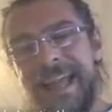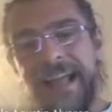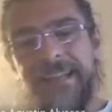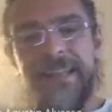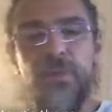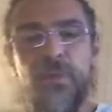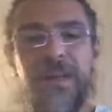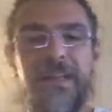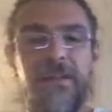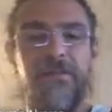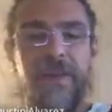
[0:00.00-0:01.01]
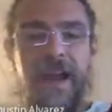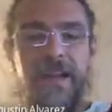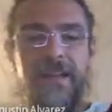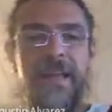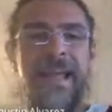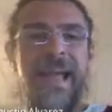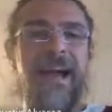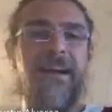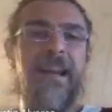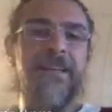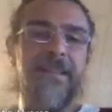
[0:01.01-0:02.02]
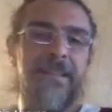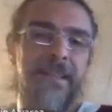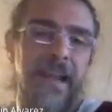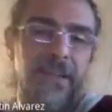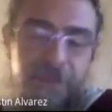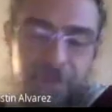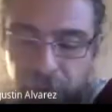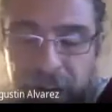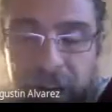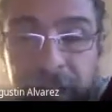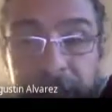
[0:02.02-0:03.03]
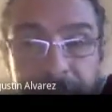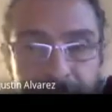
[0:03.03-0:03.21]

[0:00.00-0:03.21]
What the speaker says: and this will define a cluster size of correlated